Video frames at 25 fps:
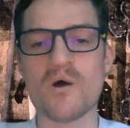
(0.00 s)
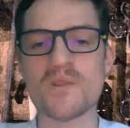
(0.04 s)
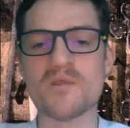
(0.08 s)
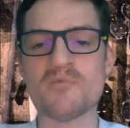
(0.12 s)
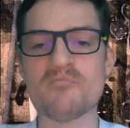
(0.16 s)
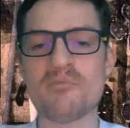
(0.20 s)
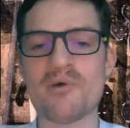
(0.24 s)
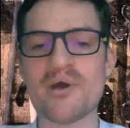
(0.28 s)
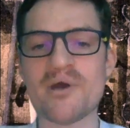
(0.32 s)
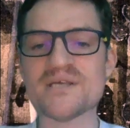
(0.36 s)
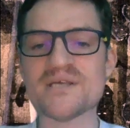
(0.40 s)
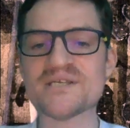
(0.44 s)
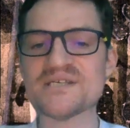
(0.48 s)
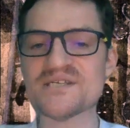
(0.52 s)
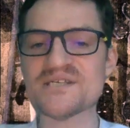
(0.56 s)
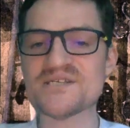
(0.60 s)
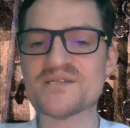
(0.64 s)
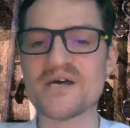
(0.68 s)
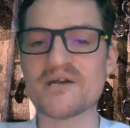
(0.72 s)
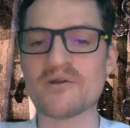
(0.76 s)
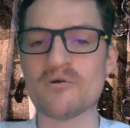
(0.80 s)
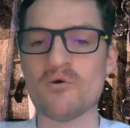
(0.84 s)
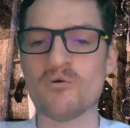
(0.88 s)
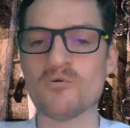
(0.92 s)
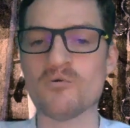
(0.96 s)
the basis
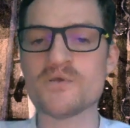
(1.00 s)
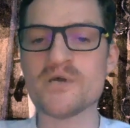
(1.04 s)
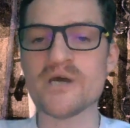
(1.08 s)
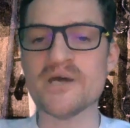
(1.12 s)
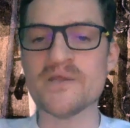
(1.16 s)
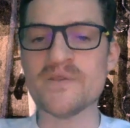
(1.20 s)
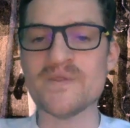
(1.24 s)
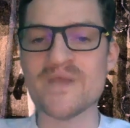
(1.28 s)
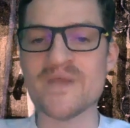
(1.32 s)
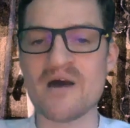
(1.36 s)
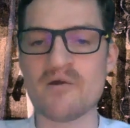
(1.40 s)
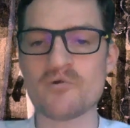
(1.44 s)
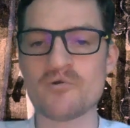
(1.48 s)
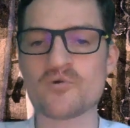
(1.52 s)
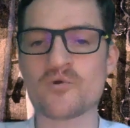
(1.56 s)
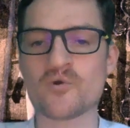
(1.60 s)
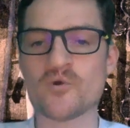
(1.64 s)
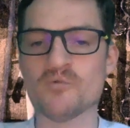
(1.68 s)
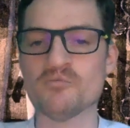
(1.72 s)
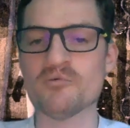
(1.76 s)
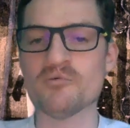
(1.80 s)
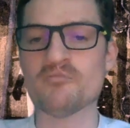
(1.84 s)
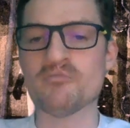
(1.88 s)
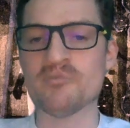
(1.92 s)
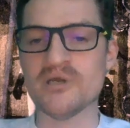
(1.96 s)
that only a narrow
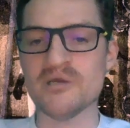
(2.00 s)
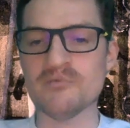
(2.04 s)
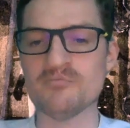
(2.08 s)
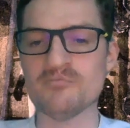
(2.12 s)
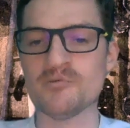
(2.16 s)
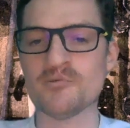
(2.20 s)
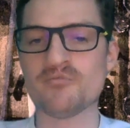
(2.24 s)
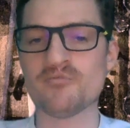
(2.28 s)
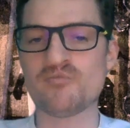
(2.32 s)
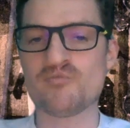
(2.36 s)
group of people